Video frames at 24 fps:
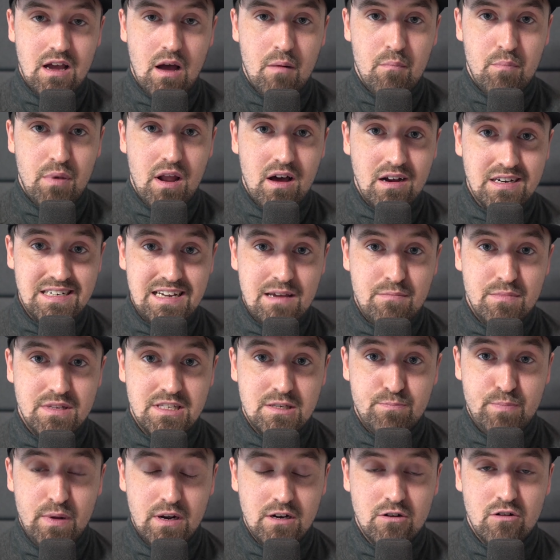Blockdaemon's
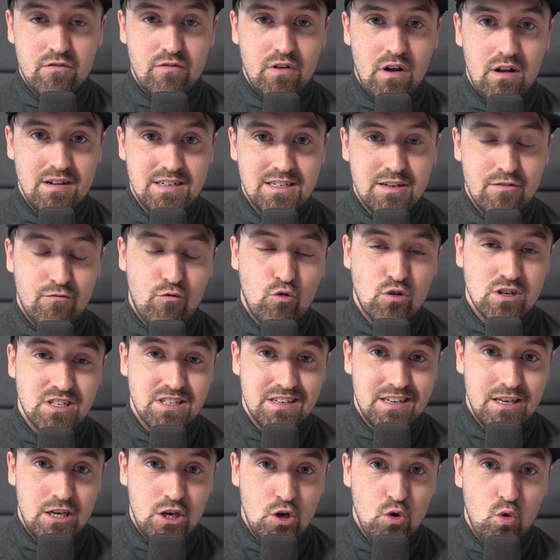Builder Vault for
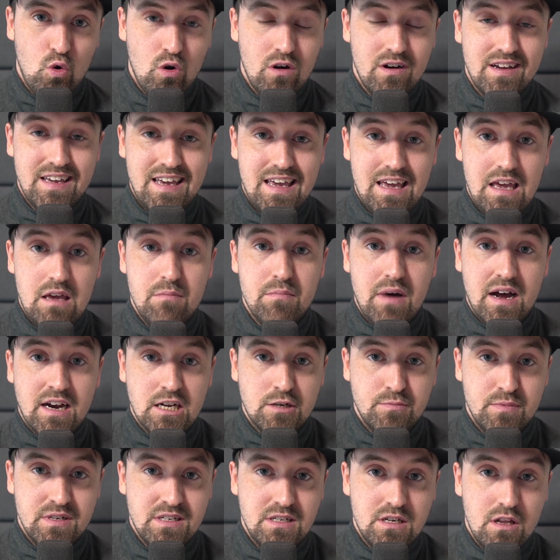secure key
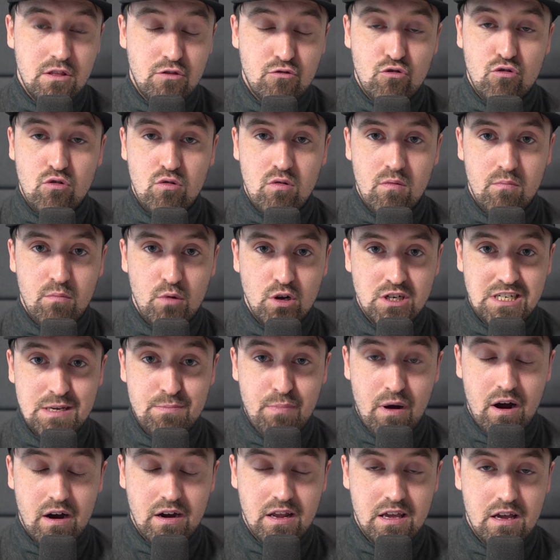management through
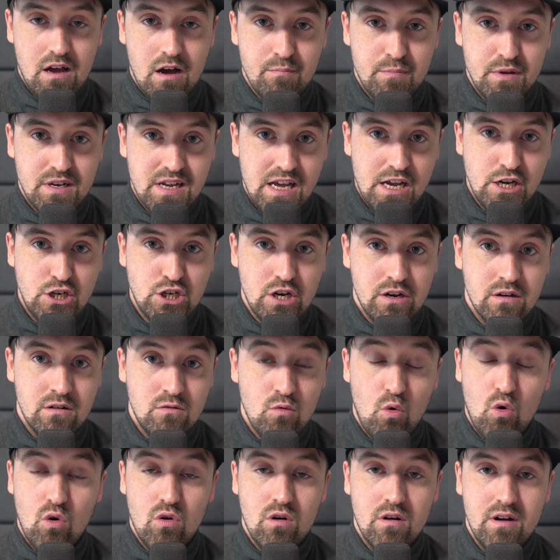multi-party computation,
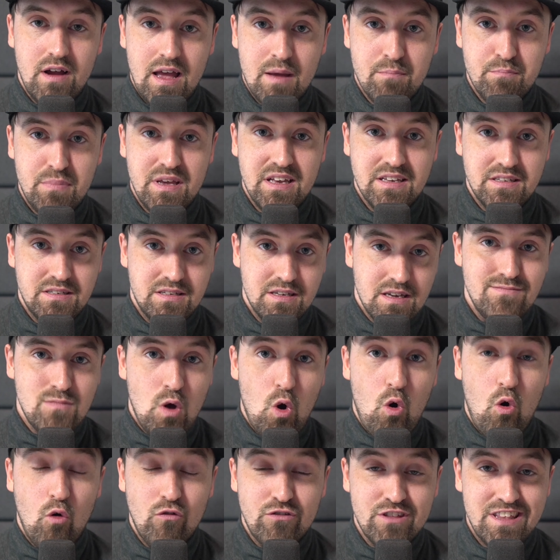or MPC.
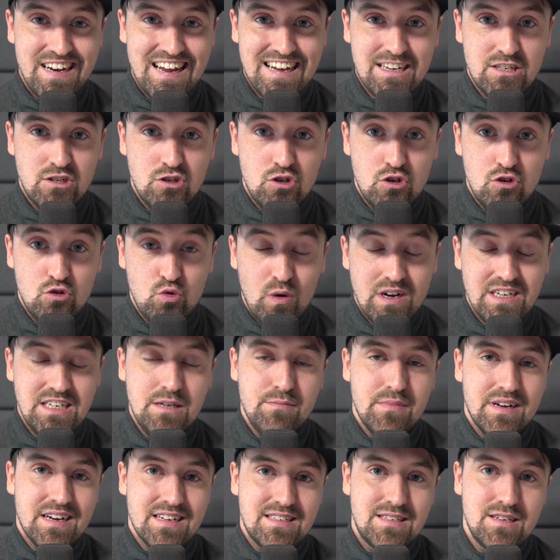Over the next 20
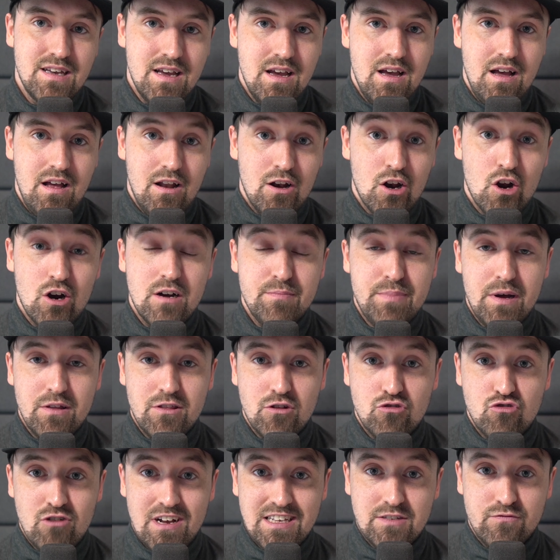minutes, learn about the
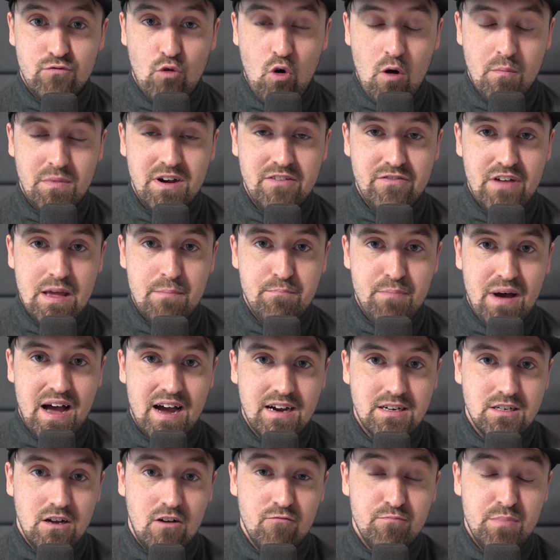transformative impact
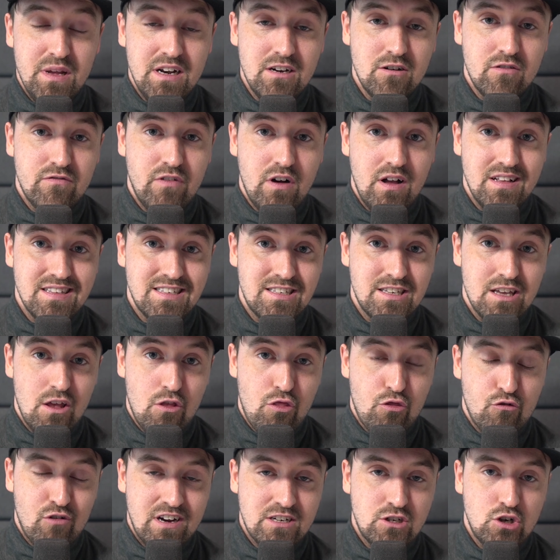of Builder Vault's
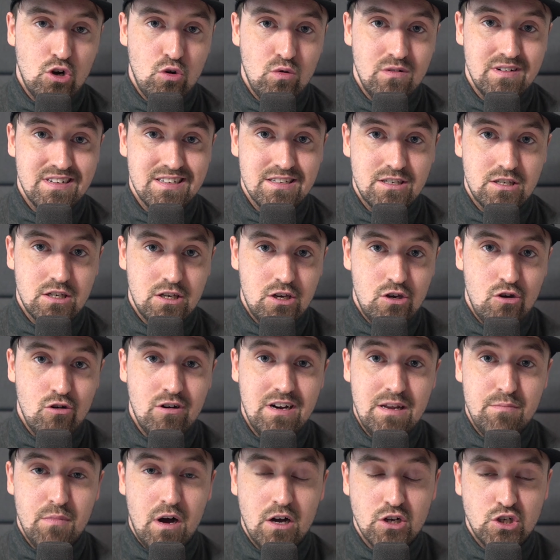Threshold Security
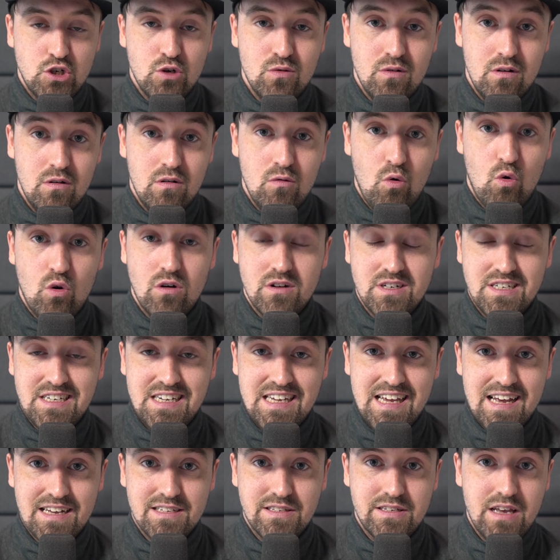Module, or
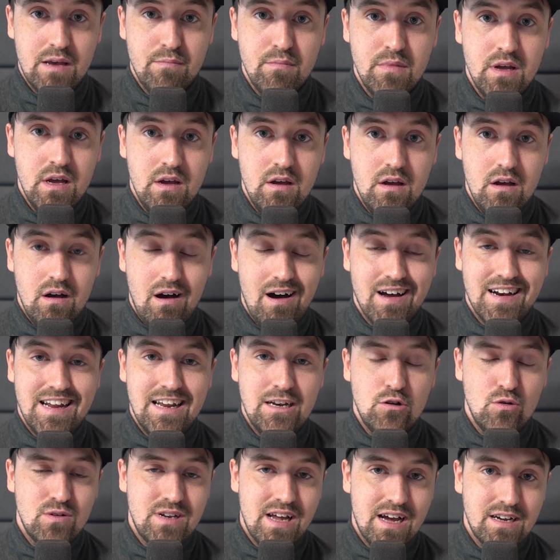TSM, on
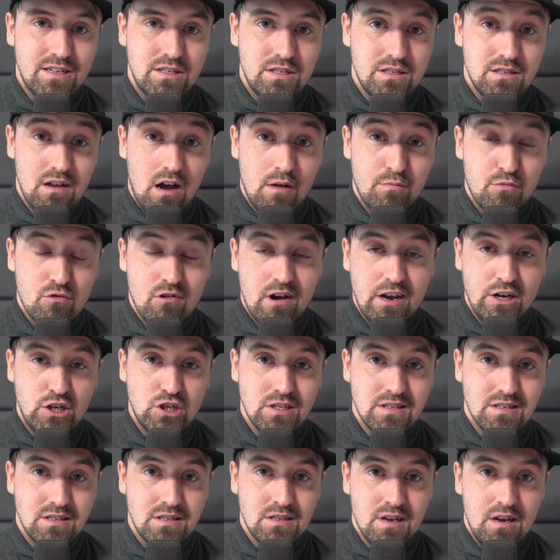Indodax's
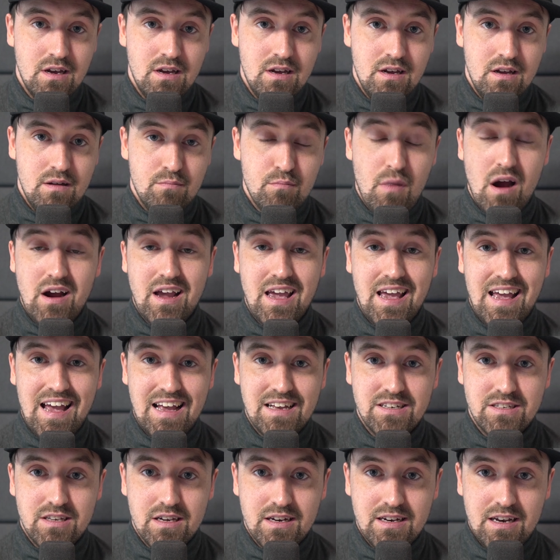operations, marking a
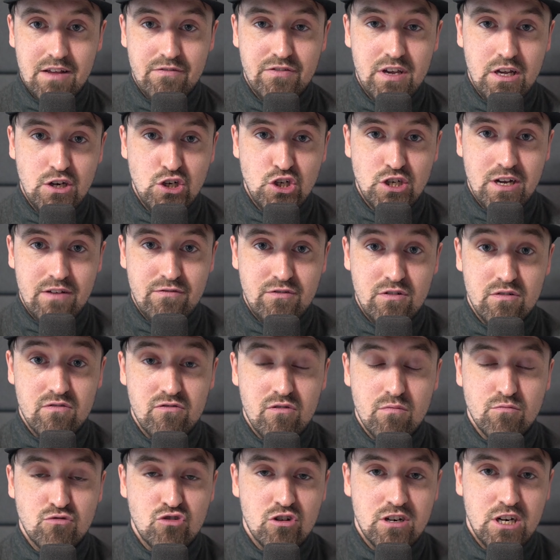significant shift
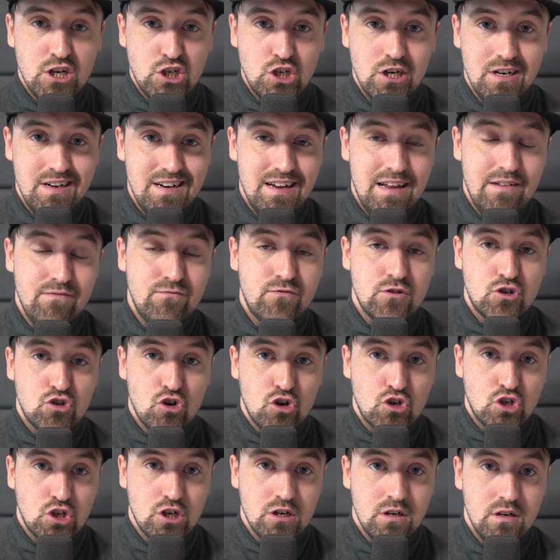from traditional
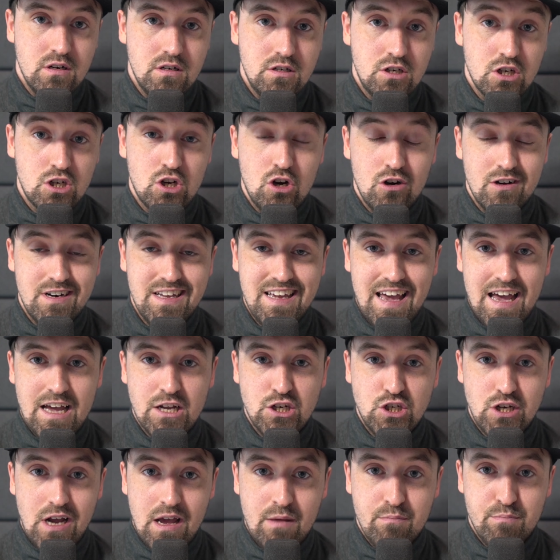infrastructure to cutting-edge
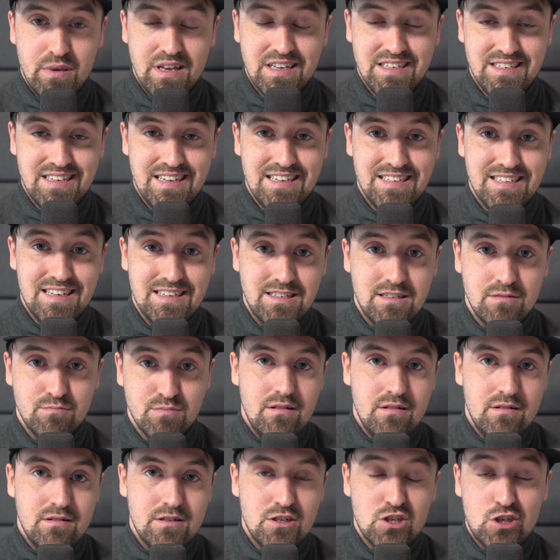MPC
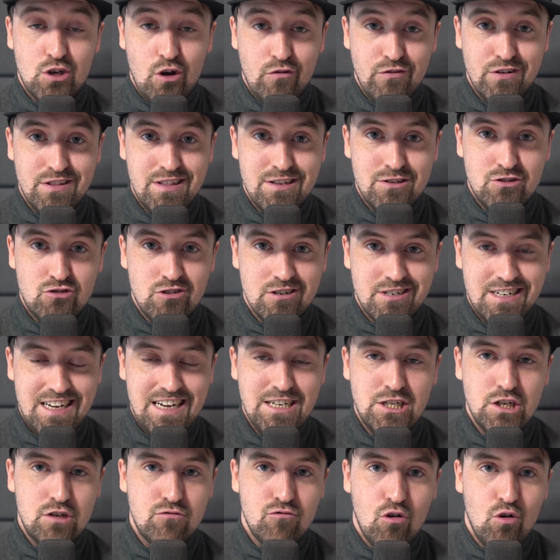systems. Discover the
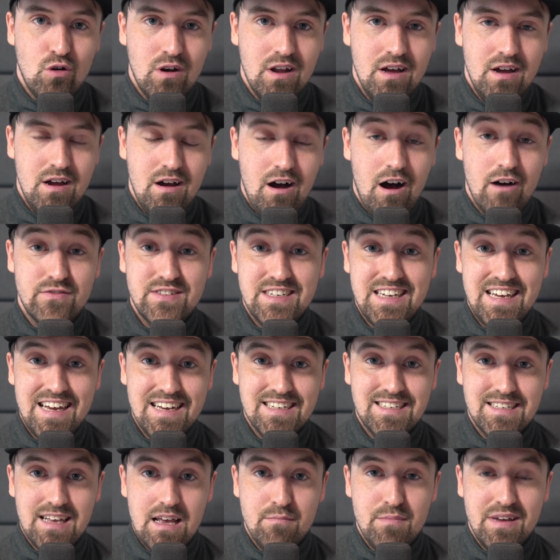strategic role of
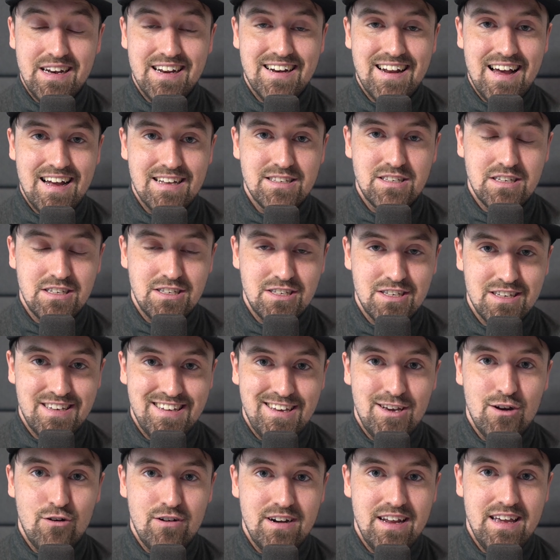TSM in enhancing
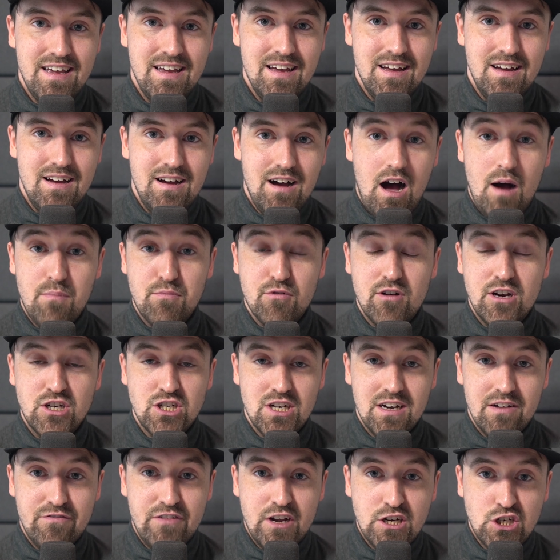security, operational
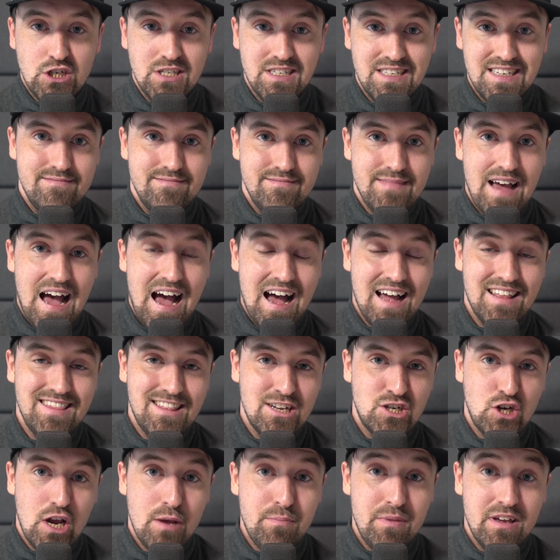efficiency, and the
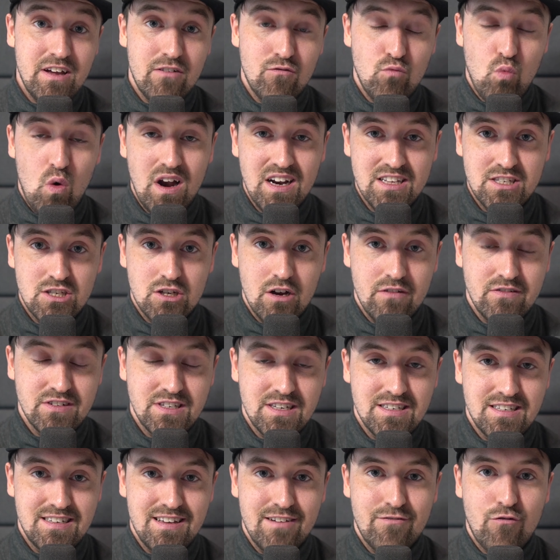shaping of wallet
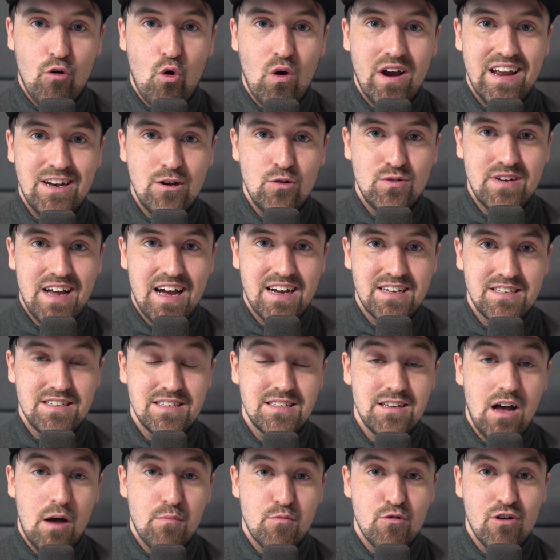services for Indodax's
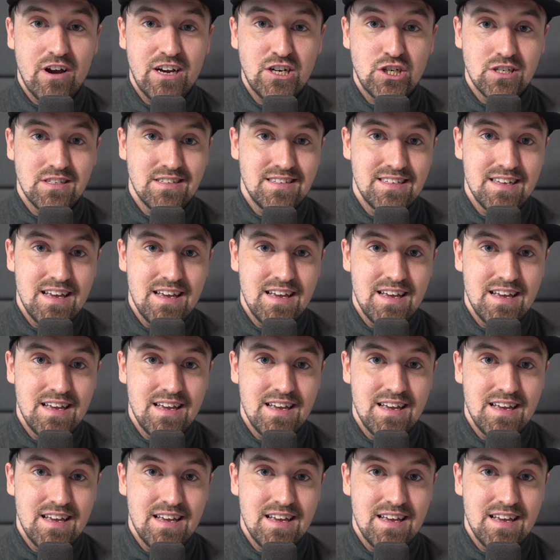operations.